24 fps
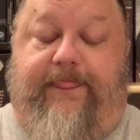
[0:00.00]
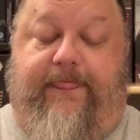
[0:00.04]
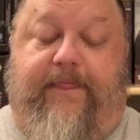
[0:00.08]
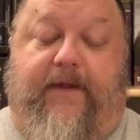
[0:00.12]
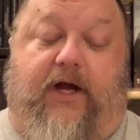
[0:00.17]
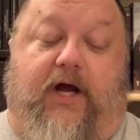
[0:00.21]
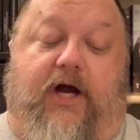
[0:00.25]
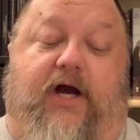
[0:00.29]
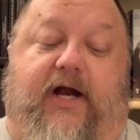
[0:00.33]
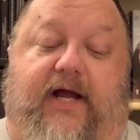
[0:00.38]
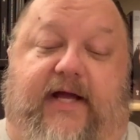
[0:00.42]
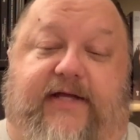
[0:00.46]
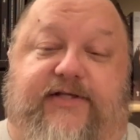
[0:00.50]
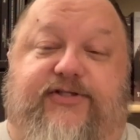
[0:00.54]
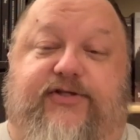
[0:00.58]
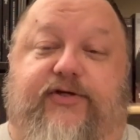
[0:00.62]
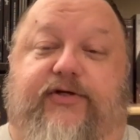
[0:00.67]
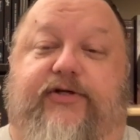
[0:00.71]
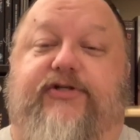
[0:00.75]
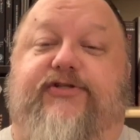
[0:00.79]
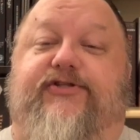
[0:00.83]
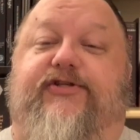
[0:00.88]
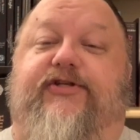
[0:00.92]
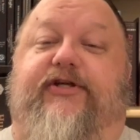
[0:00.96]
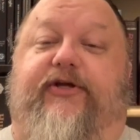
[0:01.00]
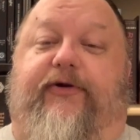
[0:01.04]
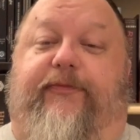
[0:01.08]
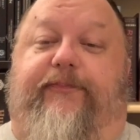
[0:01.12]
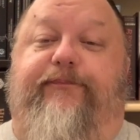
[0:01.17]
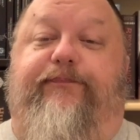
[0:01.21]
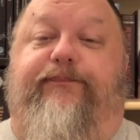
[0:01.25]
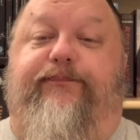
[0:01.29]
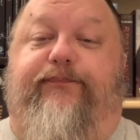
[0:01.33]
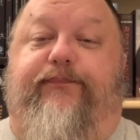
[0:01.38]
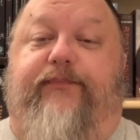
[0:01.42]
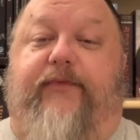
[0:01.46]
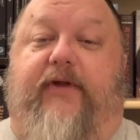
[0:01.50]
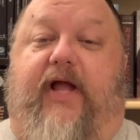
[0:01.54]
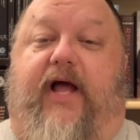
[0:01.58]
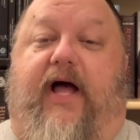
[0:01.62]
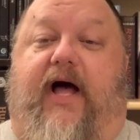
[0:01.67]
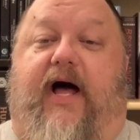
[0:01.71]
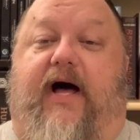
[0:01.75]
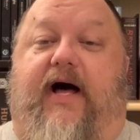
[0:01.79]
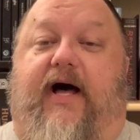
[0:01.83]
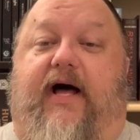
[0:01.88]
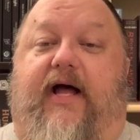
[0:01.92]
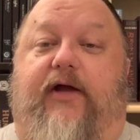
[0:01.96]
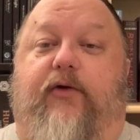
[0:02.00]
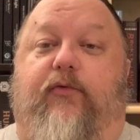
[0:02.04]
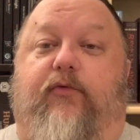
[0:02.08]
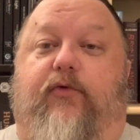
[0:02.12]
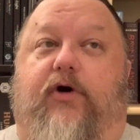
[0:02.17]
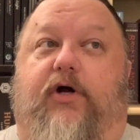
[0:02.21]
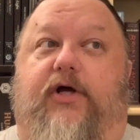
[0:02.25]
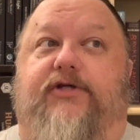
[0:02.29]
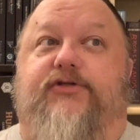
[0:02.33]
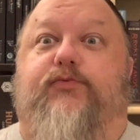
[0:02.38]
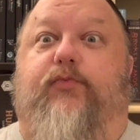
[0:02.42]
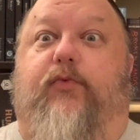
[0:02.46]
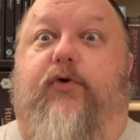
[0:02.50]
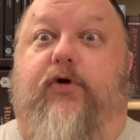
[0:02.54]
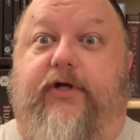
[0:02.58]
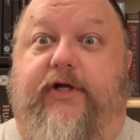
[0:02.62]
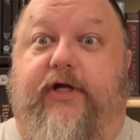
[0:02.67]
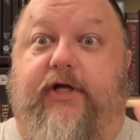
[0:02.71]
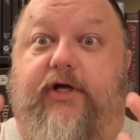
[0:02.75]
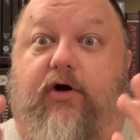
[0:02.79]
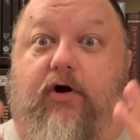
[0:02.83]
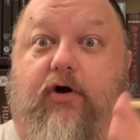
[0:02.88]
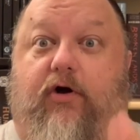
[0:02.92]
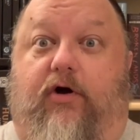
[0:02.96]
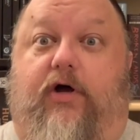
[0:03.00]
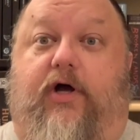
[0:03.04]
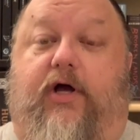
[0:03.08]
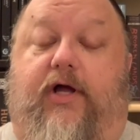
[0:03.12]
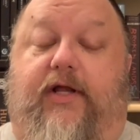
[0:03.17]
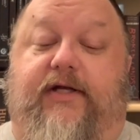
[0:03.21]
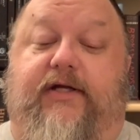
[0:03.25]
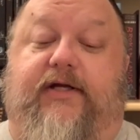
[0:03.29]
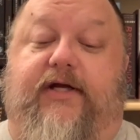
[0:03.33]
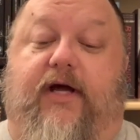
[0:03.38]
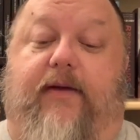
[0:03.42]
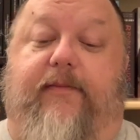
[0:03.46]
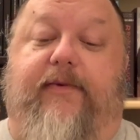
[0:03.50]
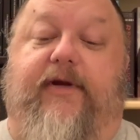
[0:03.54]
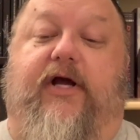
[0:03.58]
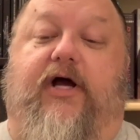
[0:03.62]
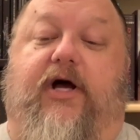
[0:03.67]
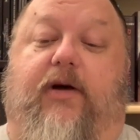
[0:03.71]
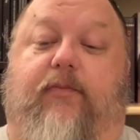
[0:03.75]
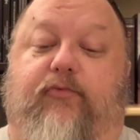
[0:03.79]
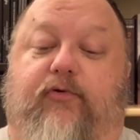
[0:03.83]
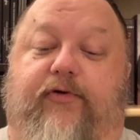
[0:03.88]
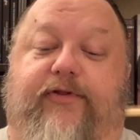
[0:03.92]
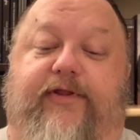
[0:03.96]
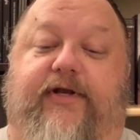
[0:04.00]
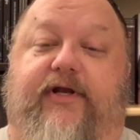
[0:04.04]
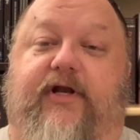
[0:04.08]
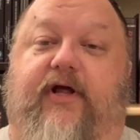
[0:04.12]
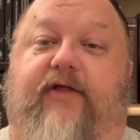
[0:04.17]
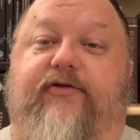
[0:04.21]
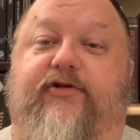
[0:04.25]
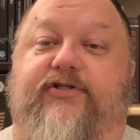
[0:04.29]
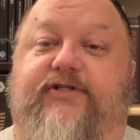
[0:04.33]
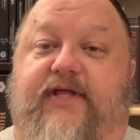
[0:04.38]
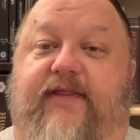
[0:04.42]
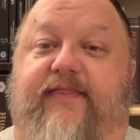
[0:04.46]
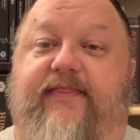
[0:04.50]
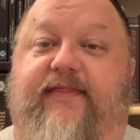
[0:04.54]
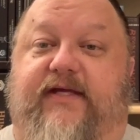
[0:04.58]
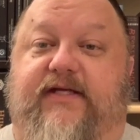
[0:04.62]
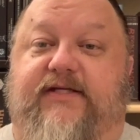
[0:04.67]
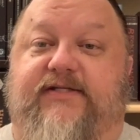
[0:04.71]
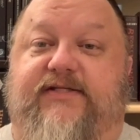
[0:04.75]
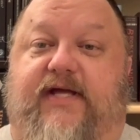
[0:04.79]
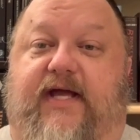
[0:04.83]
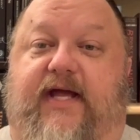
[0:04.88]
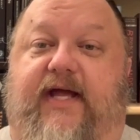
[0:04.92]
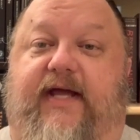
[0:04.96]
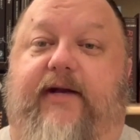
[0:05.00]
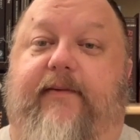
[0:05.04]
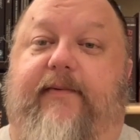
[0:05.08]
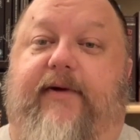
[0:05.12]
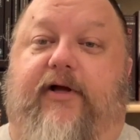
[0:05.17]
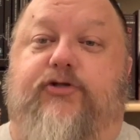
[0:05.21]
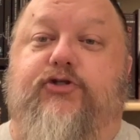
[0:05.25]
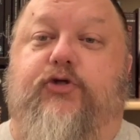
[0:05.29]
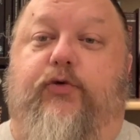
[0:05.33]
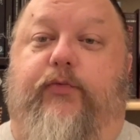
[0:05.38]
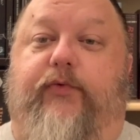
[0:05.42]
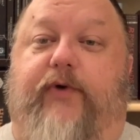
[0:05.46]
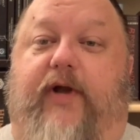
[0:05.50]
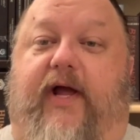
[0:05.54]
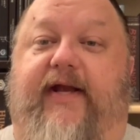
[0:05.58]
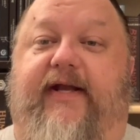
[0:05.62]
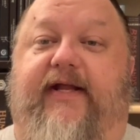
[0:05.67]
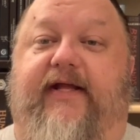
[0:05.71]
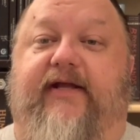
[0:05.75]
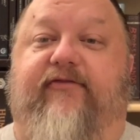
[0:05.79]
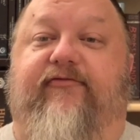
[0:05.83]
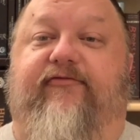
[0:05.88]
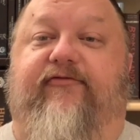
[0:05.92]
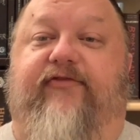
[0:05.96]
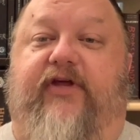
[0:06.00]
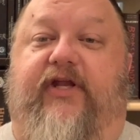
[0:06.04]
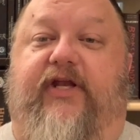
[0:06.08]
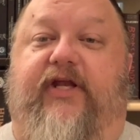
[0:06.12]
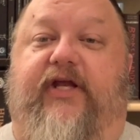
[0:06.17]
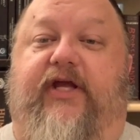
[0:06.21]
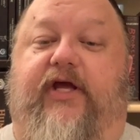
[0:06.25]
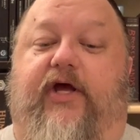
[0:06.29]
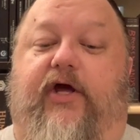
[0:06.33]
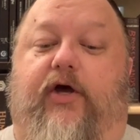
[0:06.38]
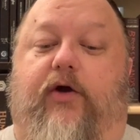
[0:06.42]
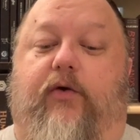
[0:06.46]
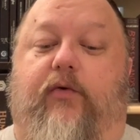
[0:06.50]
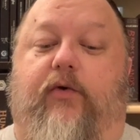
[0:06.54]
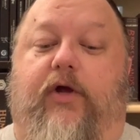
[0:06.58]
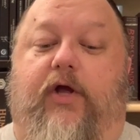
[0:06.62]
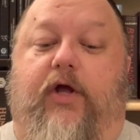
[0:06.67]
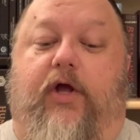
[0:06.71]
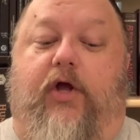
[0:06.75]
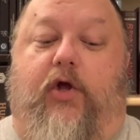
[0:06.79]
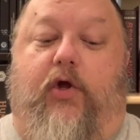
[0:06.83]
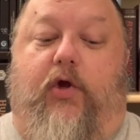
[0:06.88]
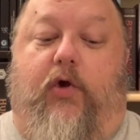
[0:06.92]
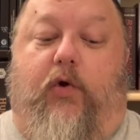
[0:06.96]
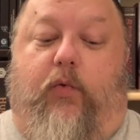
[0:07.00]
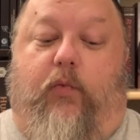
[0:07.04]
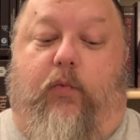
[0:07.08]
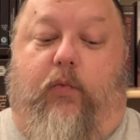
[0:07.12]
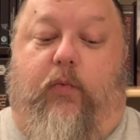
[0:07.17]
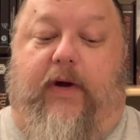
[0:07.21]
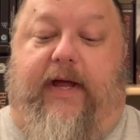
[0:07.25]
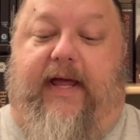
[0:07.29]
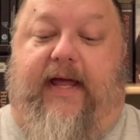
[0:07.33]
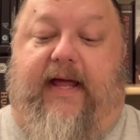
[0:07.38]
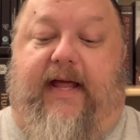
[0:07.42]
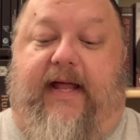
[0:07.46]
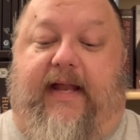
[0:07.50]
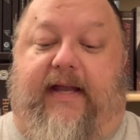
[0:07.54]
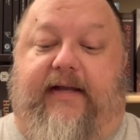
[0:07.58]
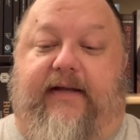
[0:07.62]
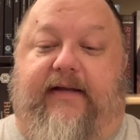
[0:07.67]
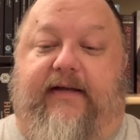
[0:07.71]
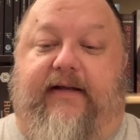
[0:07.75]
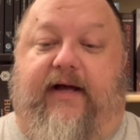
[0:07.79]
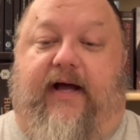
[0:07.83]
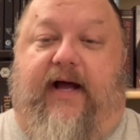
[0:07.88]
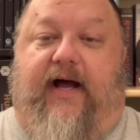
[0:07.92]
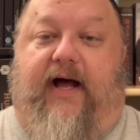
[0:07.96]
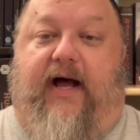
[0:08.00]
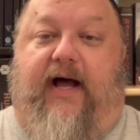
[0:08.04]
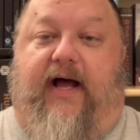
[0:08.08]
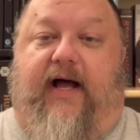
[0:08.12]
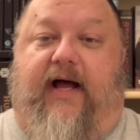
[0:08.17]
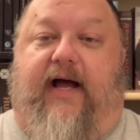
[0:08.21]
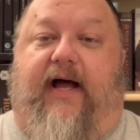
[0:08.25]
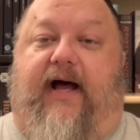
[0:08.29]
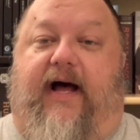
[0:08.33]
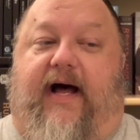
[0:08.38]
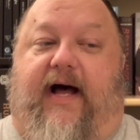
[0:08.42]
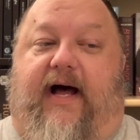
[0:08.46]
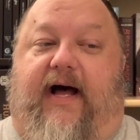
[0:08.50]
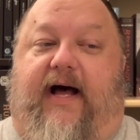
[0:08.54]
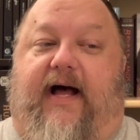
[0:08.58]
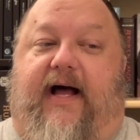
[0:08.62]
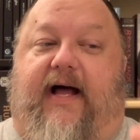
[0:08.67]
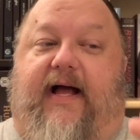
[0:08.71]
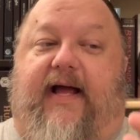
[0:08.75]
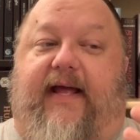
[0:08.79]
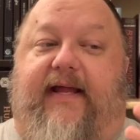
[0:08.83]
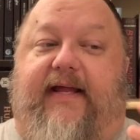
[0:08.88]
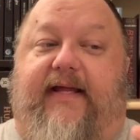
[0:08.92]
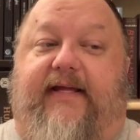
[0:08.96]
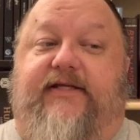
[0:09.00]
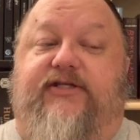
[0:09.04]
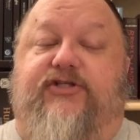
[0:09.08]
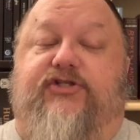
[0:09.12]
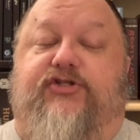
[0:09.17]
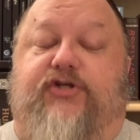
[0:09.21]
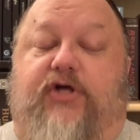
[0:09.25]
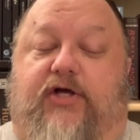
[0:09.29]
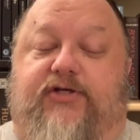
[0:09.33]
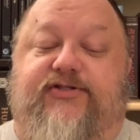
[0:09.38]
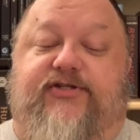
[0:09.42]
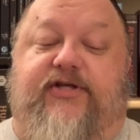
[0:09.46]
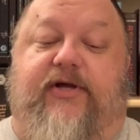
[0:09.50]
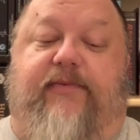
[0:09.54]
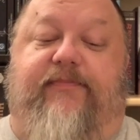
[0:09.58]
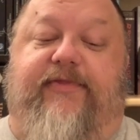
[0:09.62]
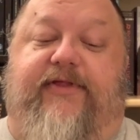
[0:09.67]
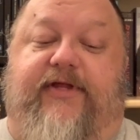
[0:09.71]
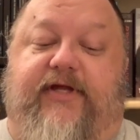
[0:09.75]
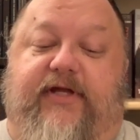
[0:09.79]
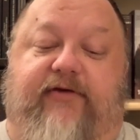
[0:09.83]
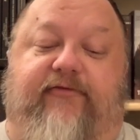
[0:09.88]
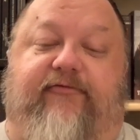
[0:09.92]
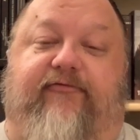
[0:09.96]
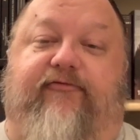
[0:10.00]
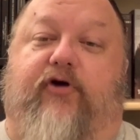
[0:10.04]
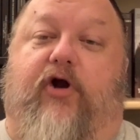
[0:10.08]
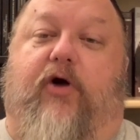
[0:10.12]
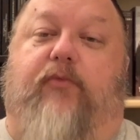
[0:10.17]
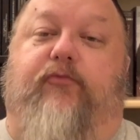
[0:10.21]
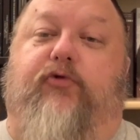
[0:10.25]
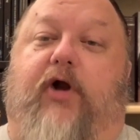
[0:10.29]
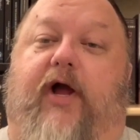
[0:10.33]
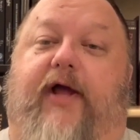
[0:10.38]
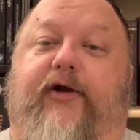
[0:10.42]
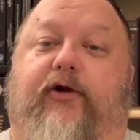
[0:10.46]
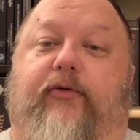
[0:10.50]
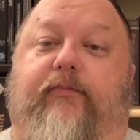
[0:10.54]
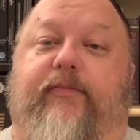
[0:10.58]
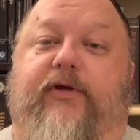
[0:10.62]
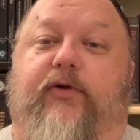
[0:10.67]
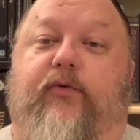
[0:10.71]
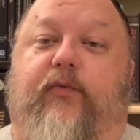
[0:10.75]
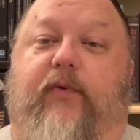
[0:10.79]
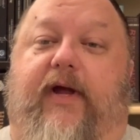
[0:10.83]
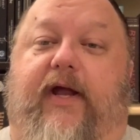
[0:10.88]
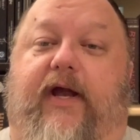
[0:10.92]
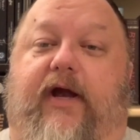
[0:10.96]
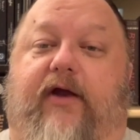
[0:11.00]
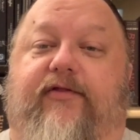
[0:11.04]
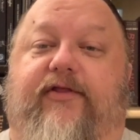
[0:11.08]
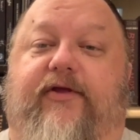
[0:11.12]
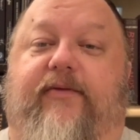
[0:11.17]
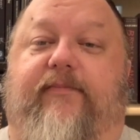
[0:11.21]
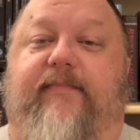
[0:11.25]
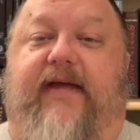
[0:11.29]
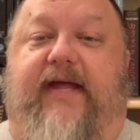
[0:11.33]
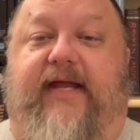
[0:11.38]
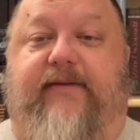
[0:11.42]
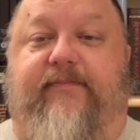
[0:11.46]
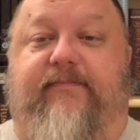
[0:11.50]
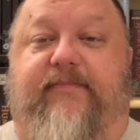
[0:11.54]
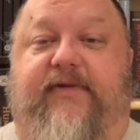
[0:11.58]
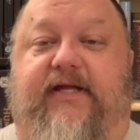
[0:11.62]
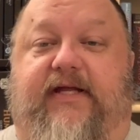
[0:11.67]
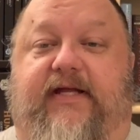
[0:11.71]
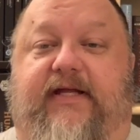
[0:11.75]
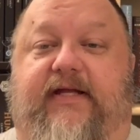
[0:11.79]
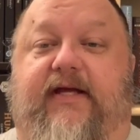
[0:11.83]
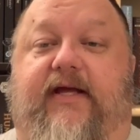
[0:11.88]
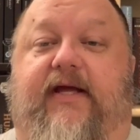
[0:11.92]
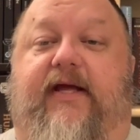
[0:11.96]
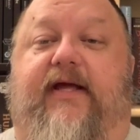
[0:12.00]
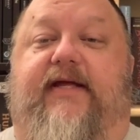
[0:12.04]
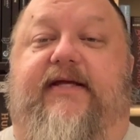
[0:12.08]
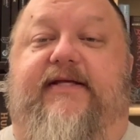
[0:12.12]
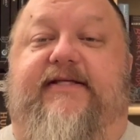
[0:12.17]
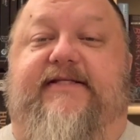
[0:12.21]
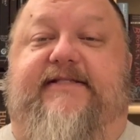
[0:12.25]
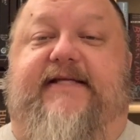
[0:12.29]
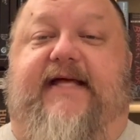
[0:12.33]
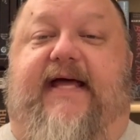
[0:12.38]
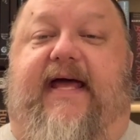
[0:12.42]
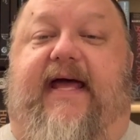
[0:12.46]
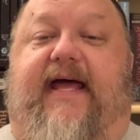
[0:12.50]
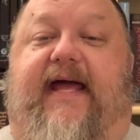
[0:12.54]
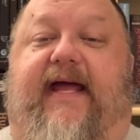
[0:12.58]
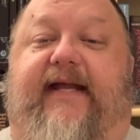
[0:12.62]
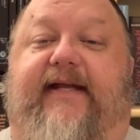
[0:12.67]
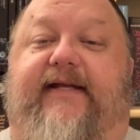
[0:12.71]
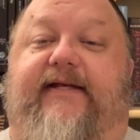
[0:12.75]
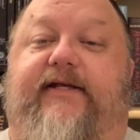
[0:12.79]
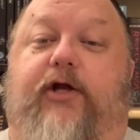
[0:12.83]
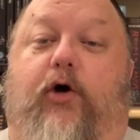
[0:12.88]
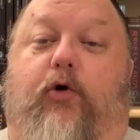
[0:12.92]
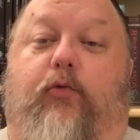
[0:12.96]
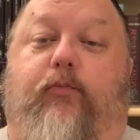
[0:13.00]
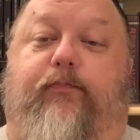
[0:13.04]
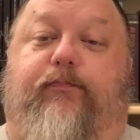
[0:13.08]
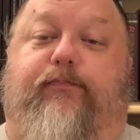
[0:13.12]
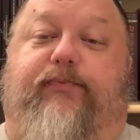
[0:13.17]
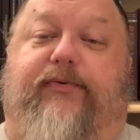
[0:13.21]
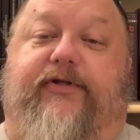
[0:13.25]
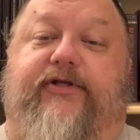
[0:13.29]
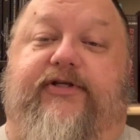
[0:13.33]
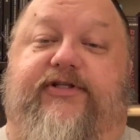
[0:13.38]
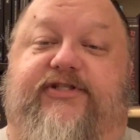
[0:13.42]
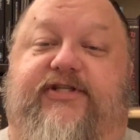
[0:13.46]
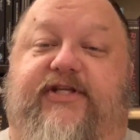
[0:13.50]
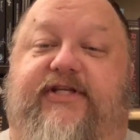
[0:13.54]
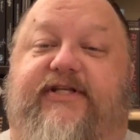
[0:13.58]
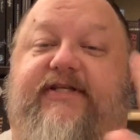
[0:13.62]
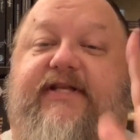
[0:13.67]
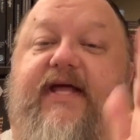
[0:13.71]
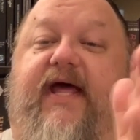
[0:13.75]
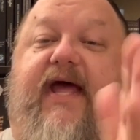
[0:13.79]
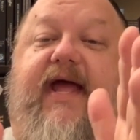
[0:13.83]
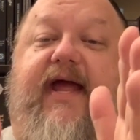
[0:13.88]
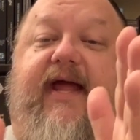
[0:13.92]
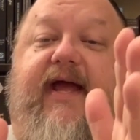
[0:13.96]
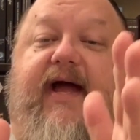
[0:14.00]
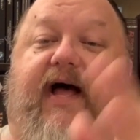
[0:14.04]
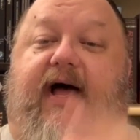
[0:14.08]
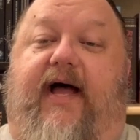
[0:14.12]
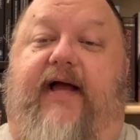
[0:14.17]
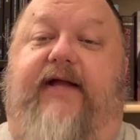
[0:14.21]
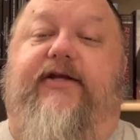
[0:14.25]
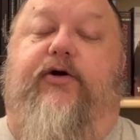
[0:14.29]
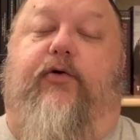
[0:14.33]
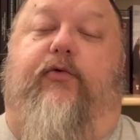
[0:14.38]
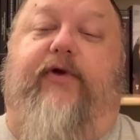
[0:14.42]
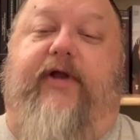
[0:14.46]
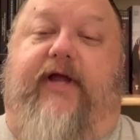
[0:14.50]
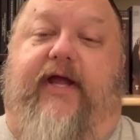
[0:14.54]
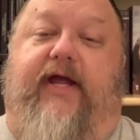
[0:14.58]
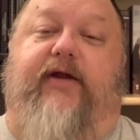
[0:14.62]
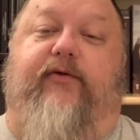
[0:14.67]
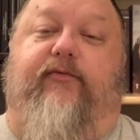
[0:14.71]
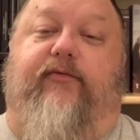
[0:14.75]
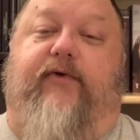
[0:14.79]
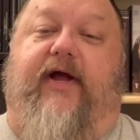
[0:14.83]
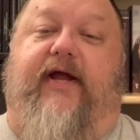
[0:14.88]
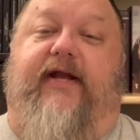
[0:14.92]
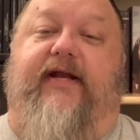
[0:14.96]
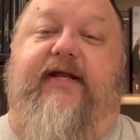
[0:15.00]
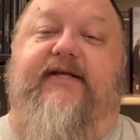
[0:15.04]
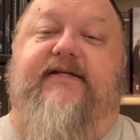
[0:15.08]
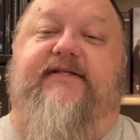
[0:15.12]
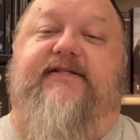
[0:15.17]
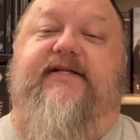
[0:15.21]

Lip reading: All right, so here's the deal. I was working on coming up with another 10 Things I Hate About Your Writing video when I saw something from Writer Beware that made me say, nope, today I don't hate writing.